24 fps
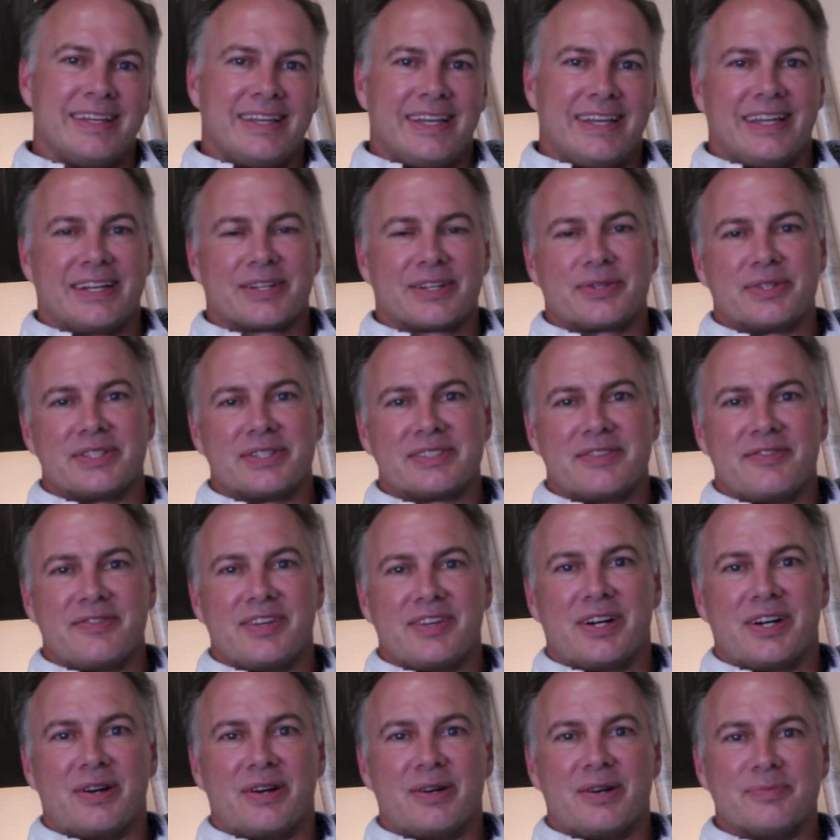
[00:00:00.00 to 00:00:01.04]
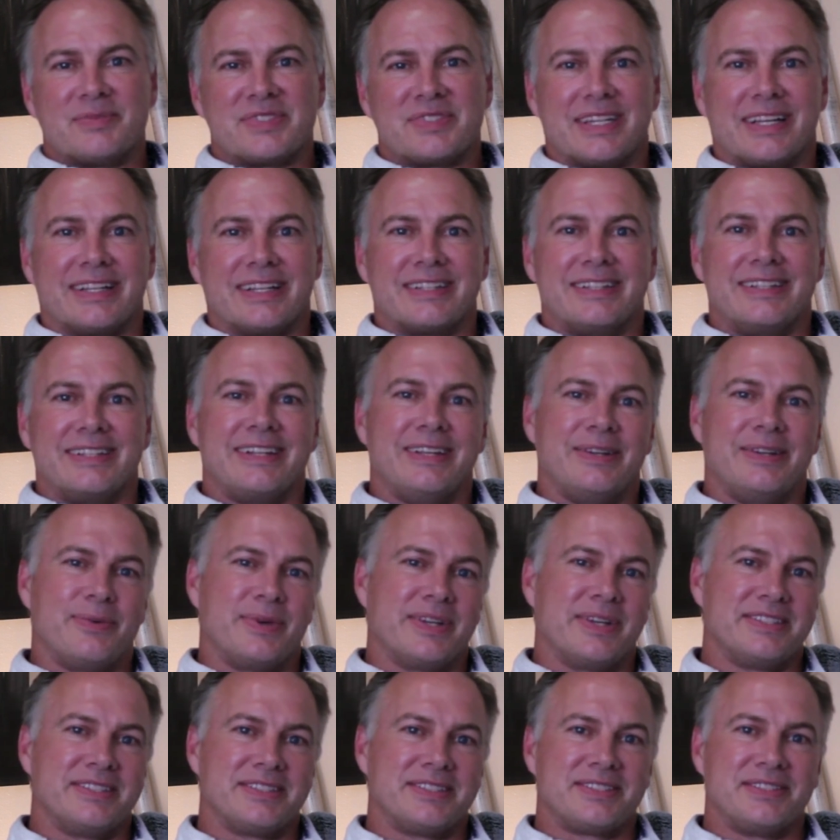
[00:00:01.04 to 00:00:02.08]
And of course, if home seller,
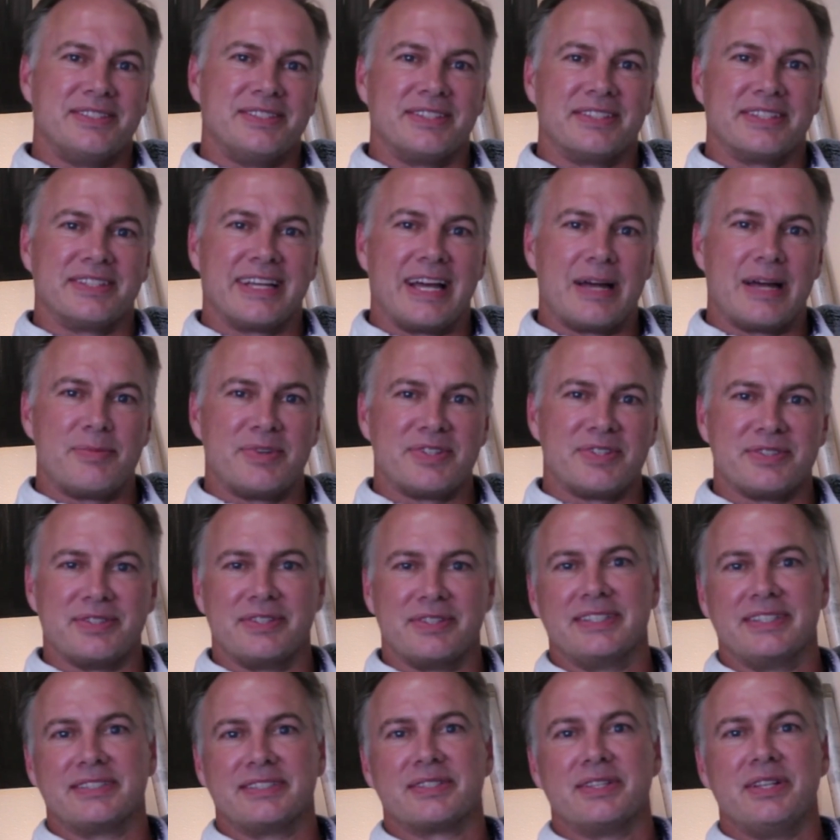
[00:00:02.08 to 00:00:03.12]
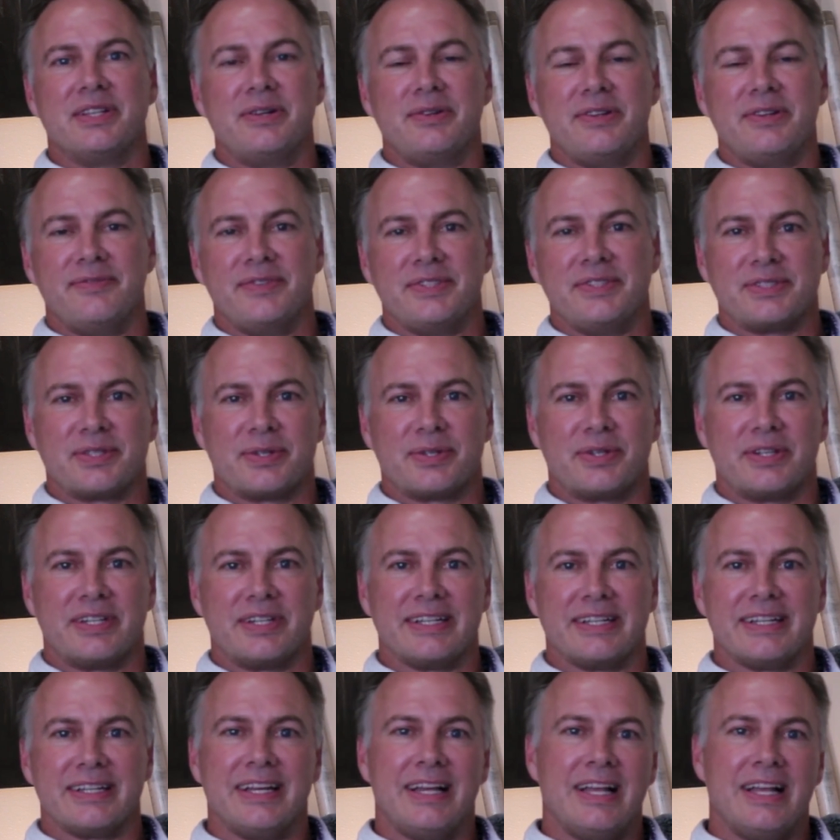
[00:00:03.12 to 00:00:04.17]
well, there's certainly opportunities. Low
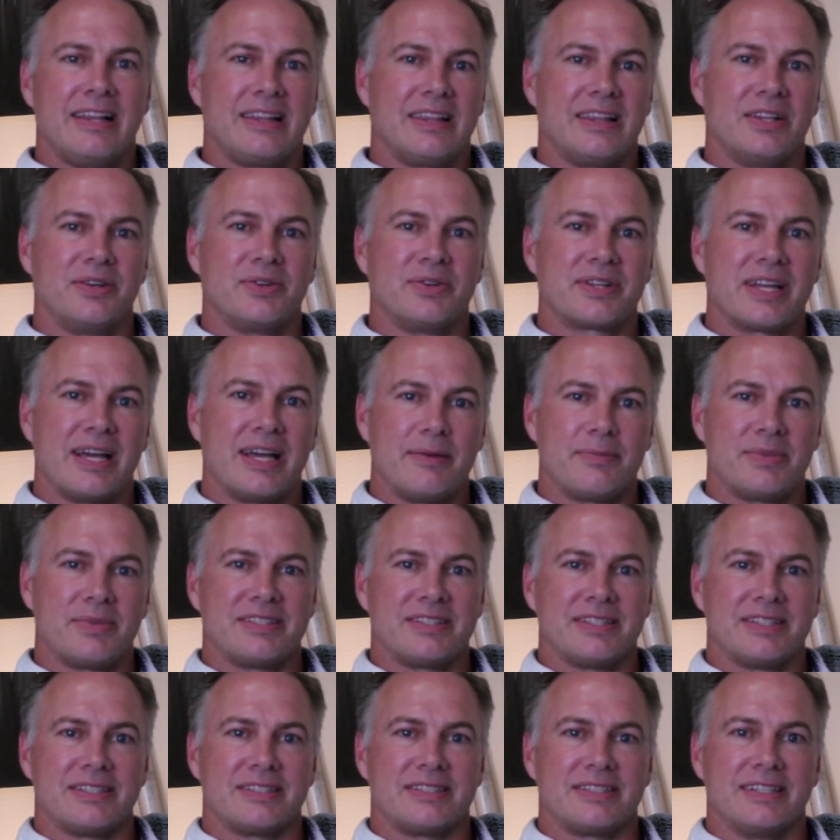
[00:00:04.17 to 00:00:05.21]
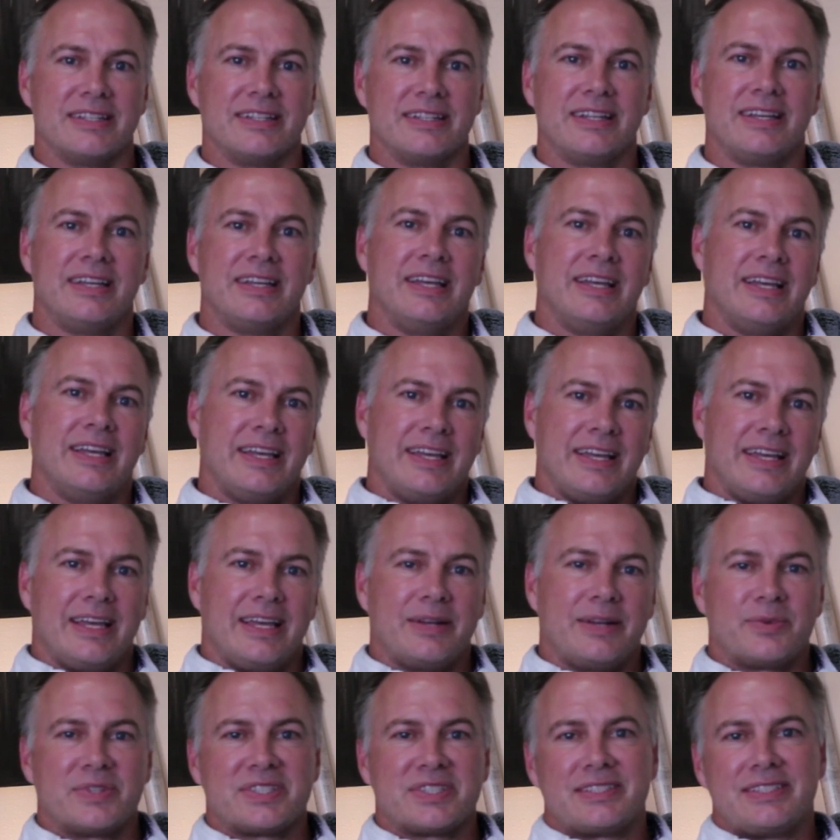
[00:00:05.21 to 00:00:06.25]
inventory, low competition,
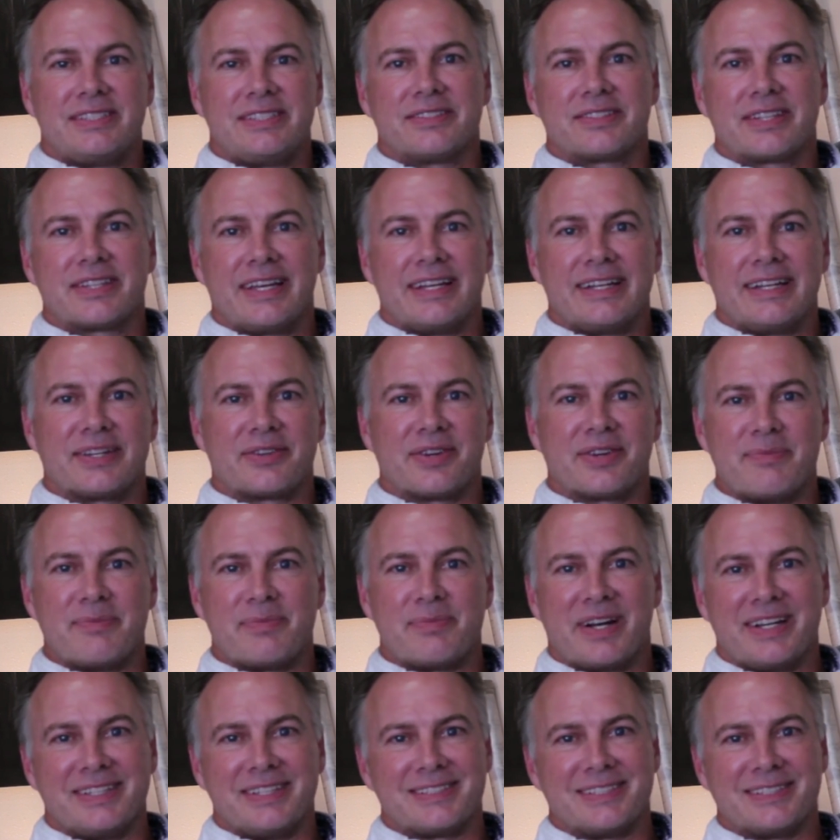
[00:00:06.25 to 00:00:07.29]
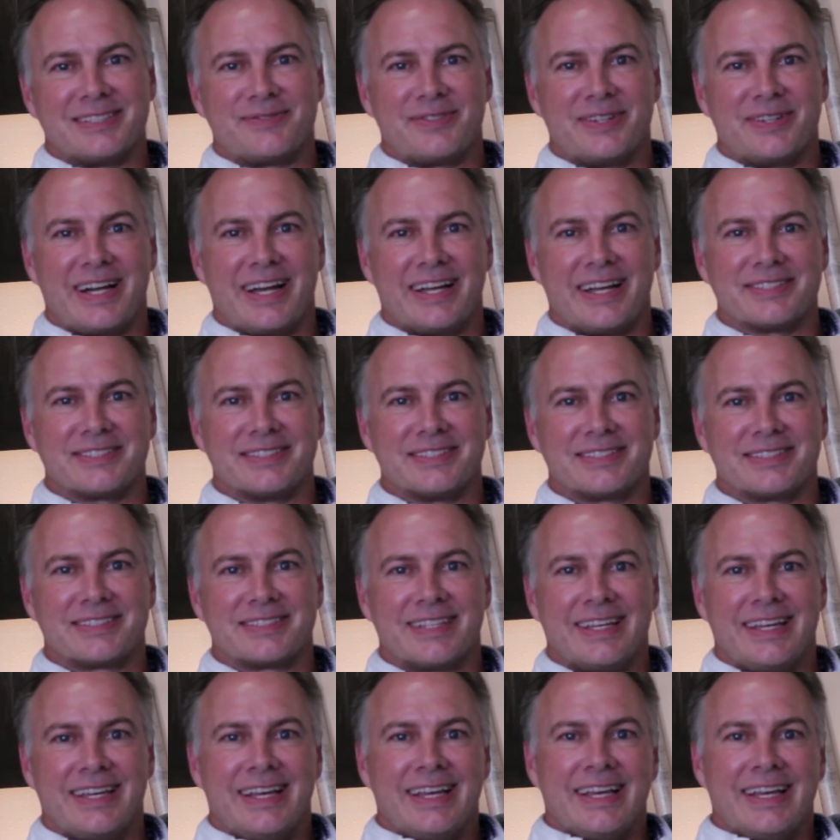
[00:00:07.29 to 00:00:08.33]
and we're still getting great prices for houses.
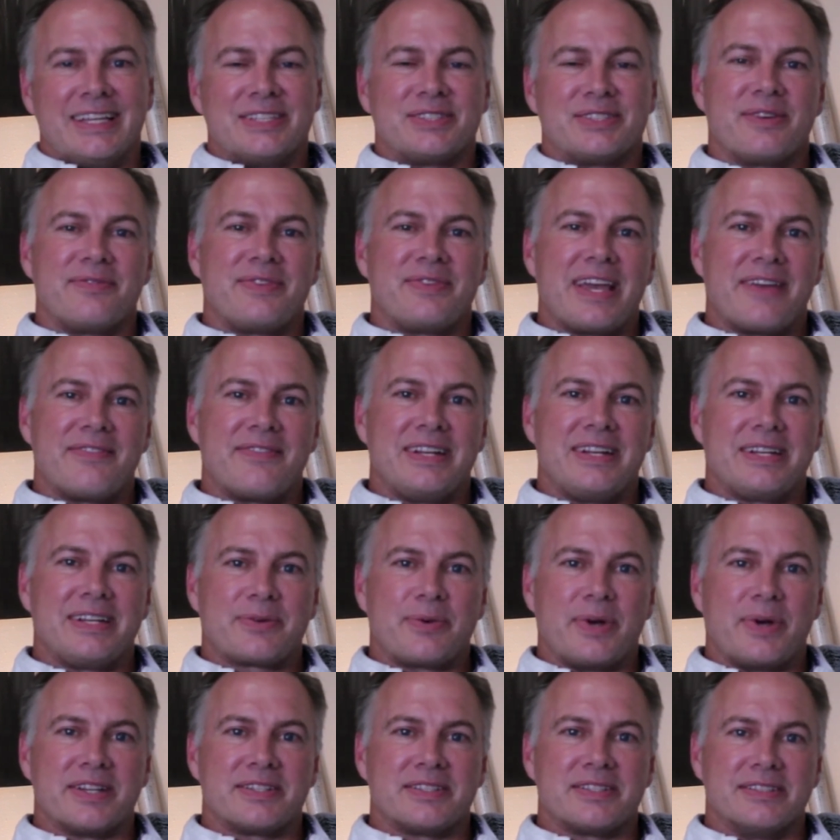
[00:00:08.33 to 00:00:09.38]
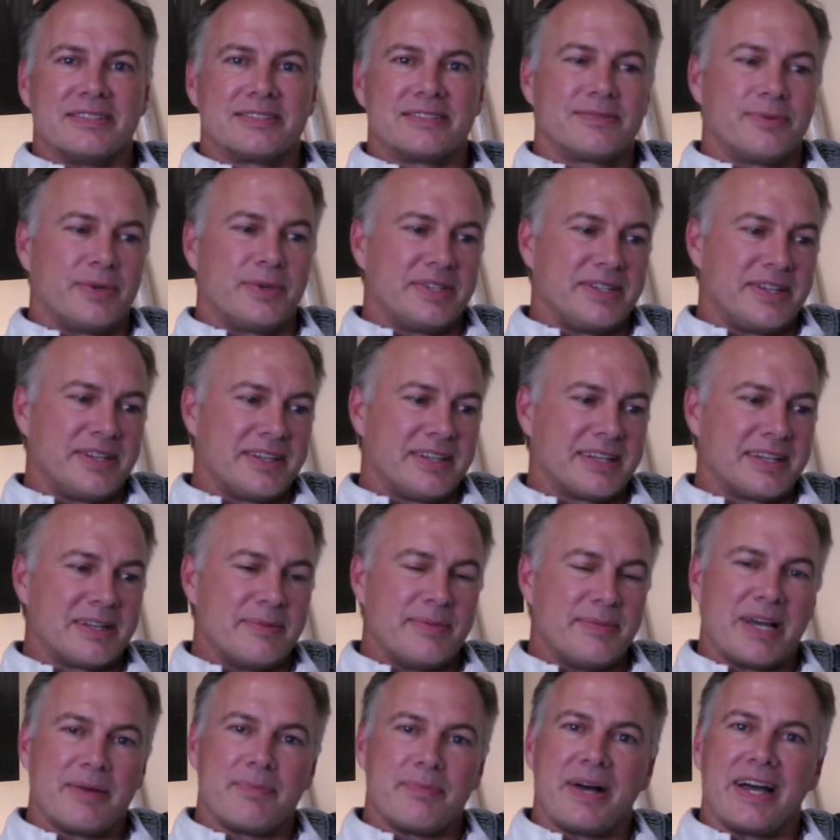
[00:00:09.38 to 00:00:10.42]
So if you have any questions, whether you're thinking
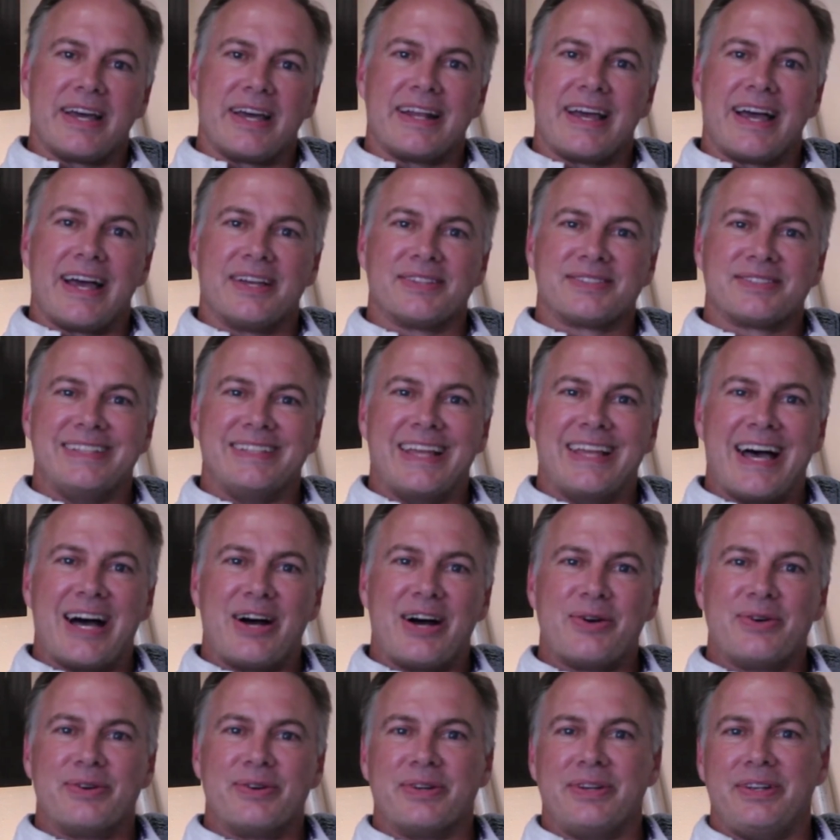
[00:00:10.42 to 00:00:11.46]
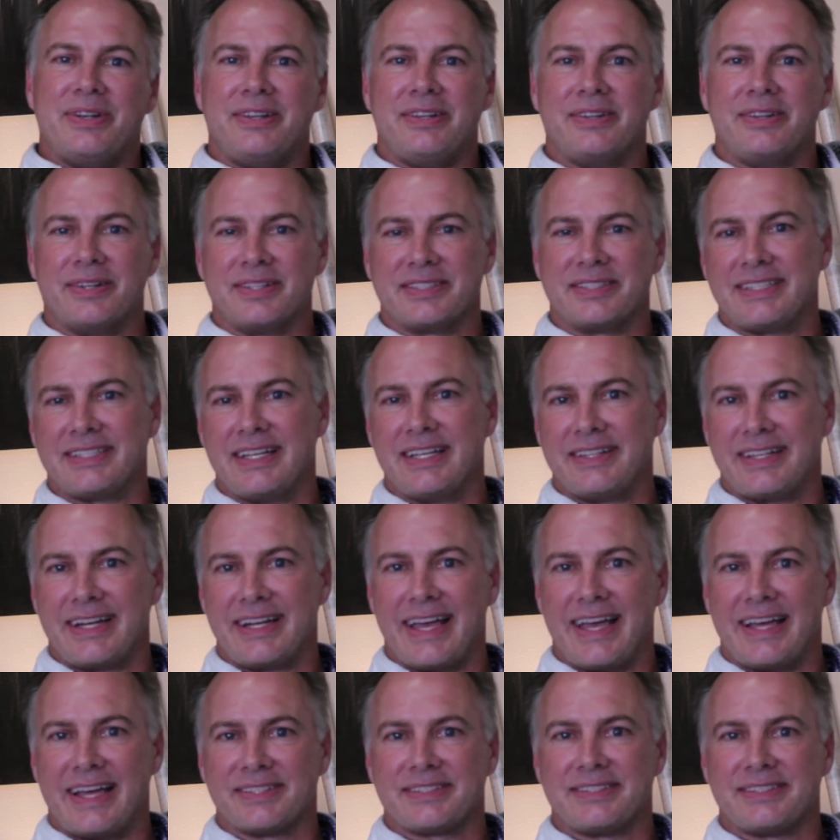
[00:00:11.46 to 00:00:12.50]
about buying a house now or selling
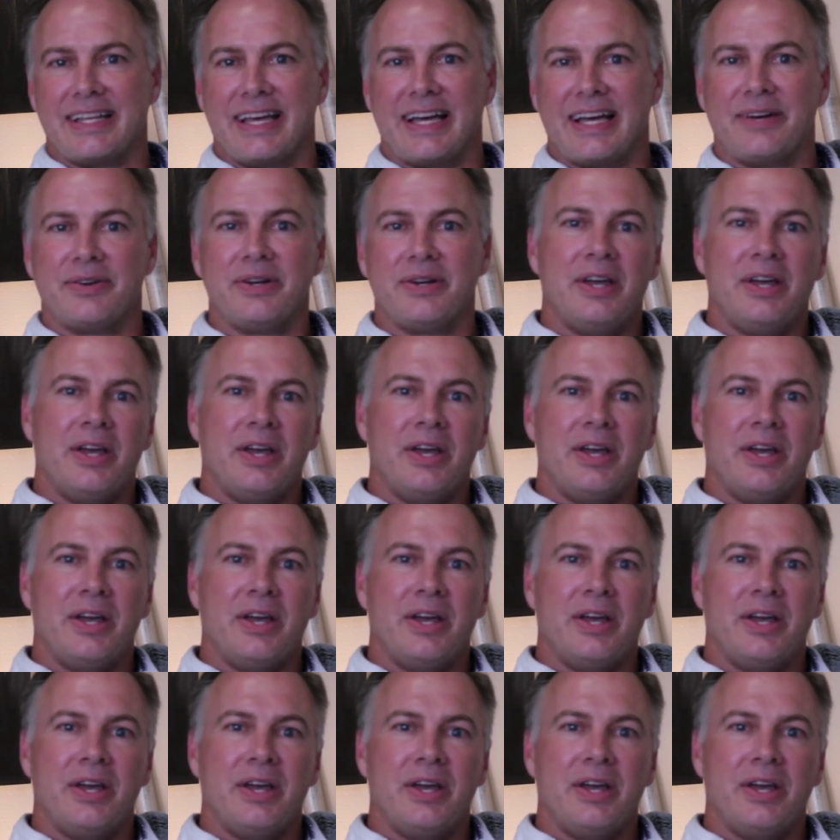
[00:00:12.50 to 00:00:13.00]
a house now